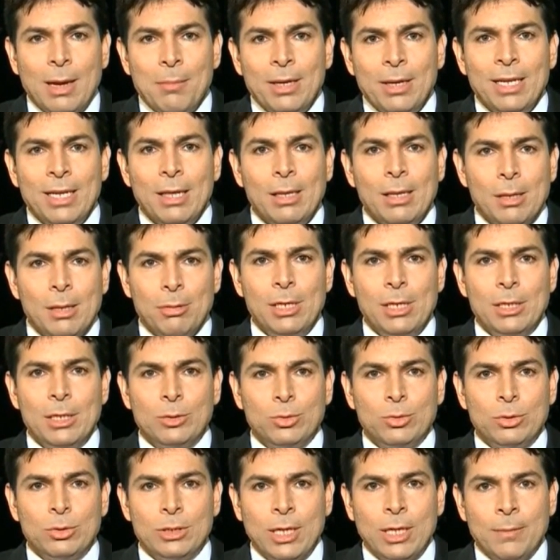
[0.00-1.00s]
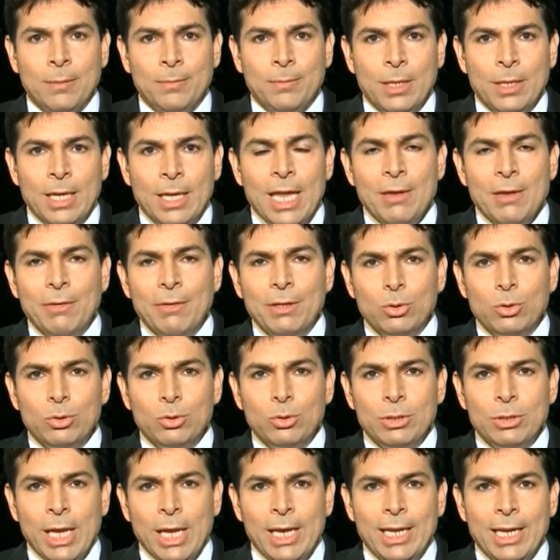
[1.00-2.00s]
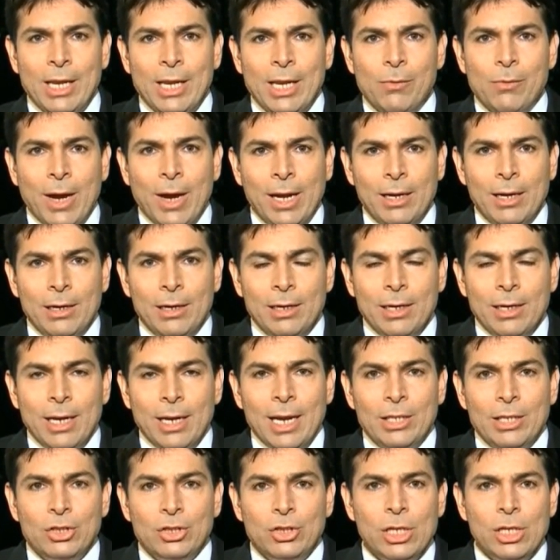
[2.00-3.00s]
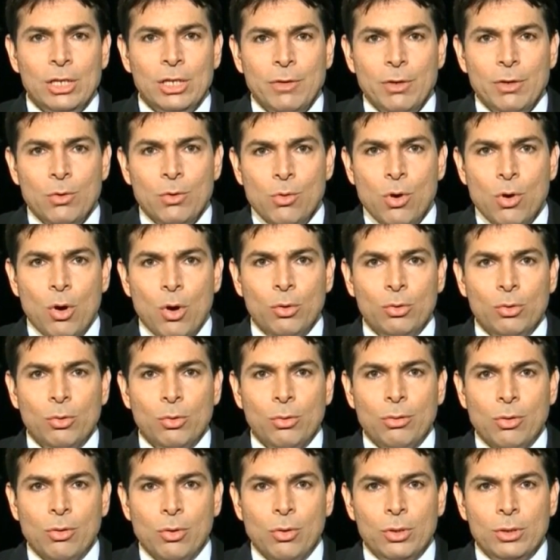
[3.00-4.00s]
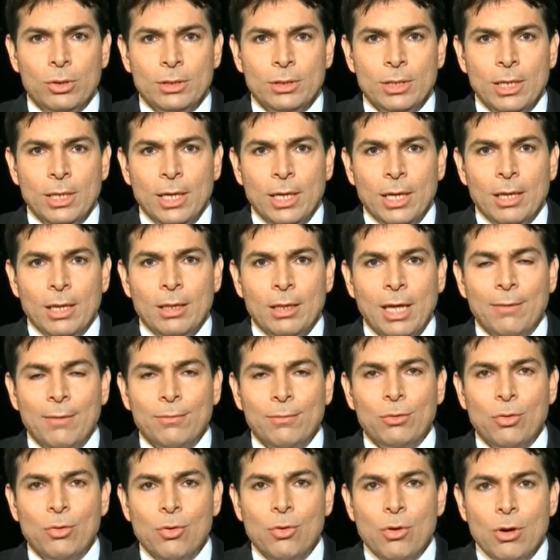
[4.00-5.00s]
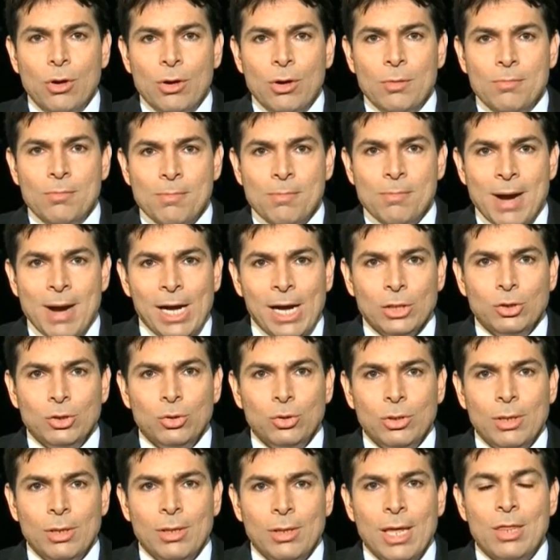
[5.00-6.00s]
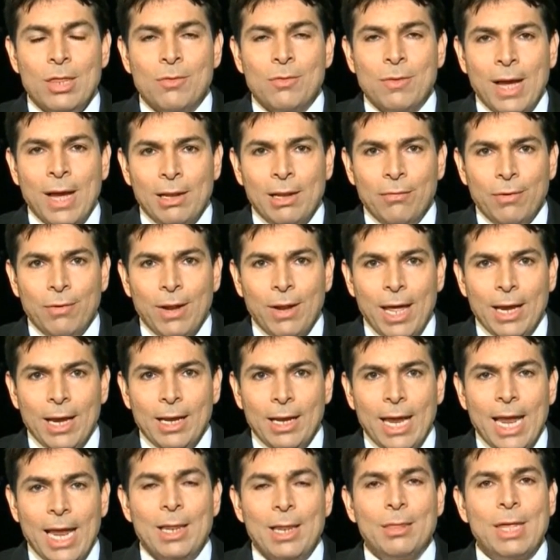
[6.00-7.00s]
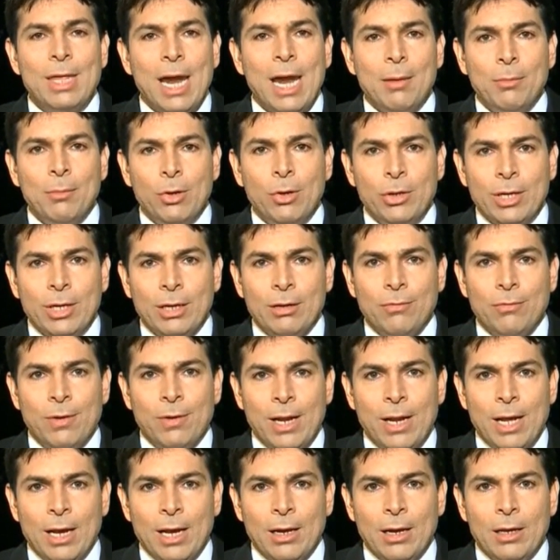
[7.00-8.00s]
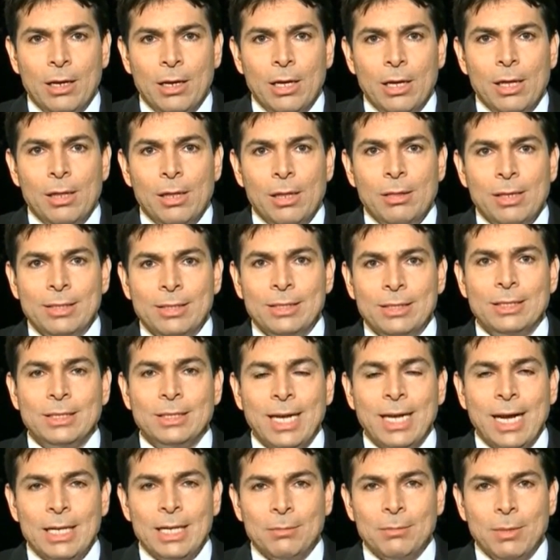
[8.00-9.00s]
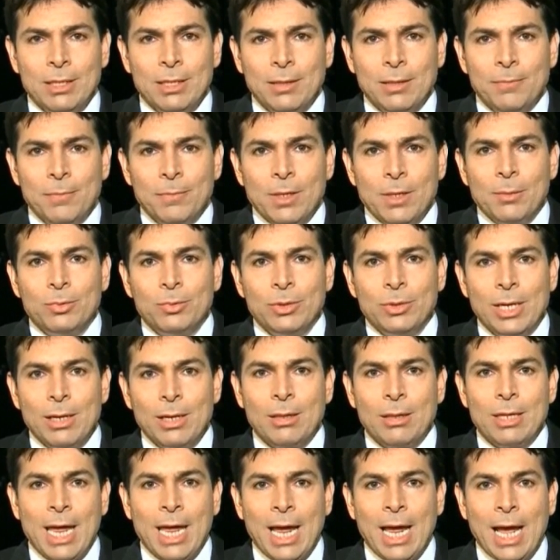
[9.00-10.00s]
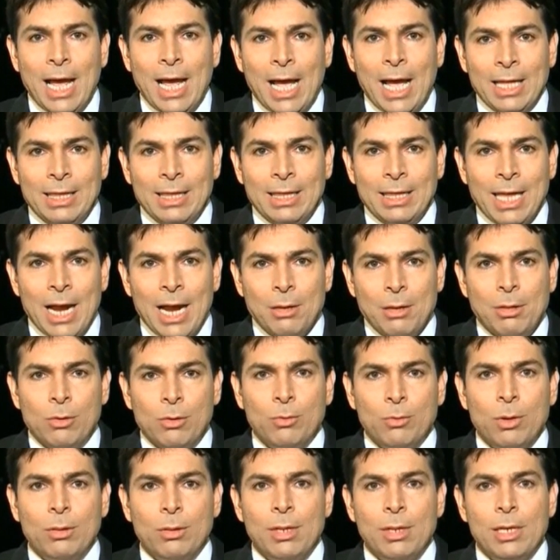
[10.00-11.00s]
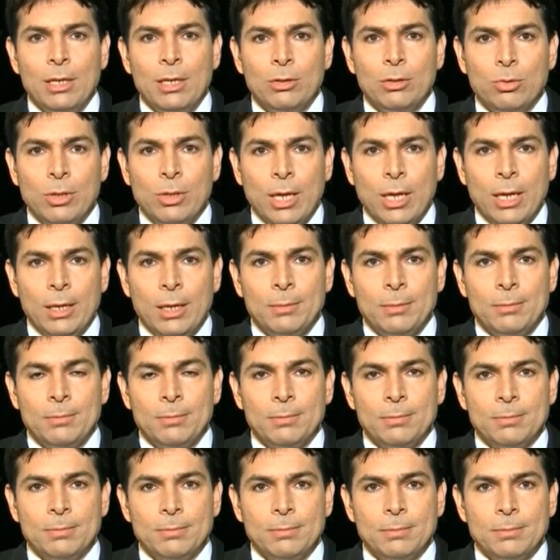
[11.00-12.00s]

somebody is listening to them. Even today in Iran, children who go to schools, they have to march on the Israeli flag and the American flag. This incitement brings the attack that we're seeing today.